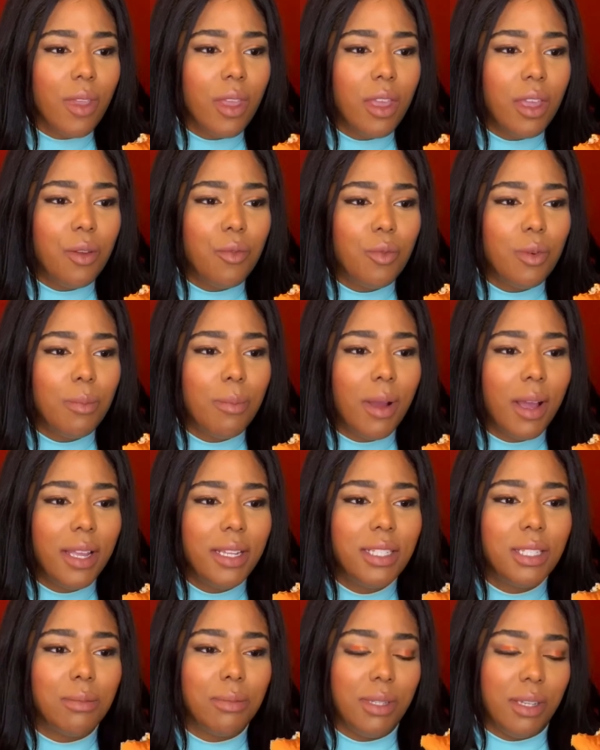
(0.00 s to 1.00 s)
It
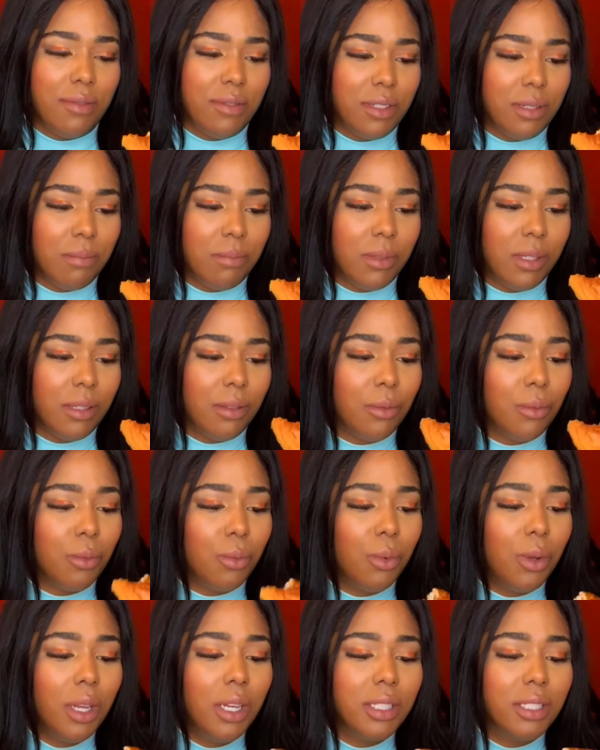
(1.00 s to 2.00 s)
reminds me of something.
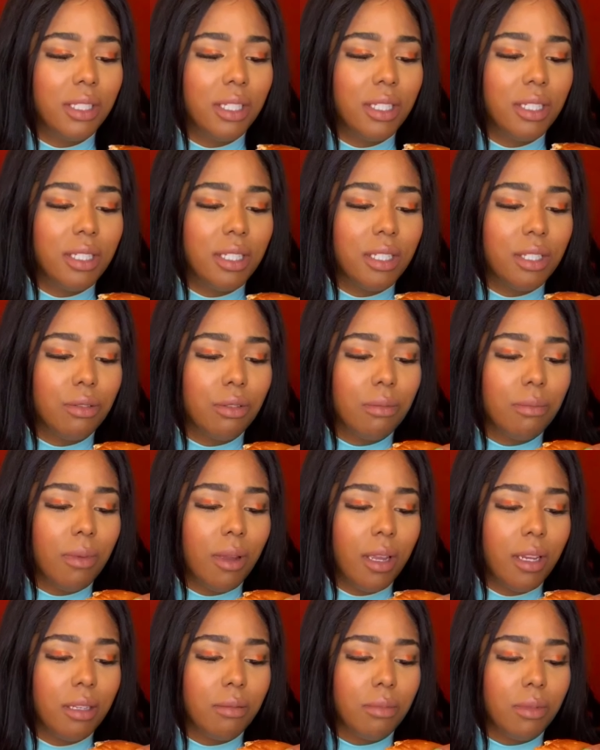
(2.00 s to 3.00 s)
What does this
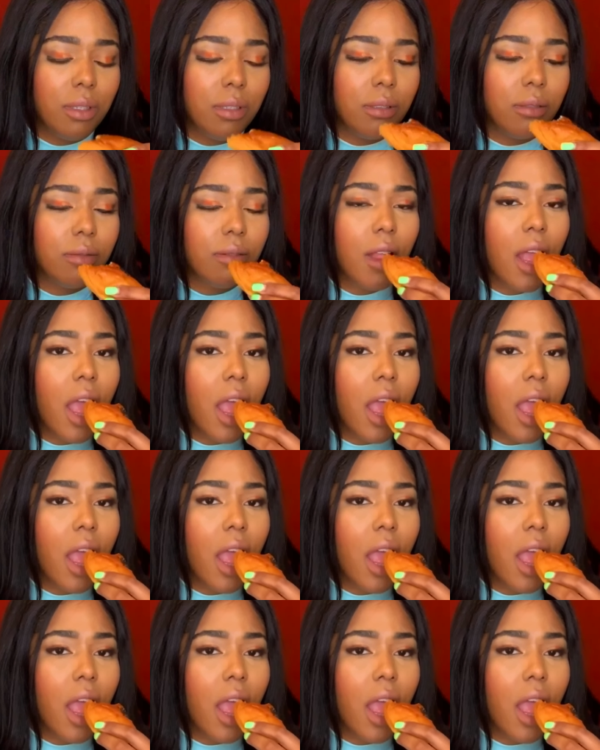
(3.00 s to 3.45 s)
remind me of?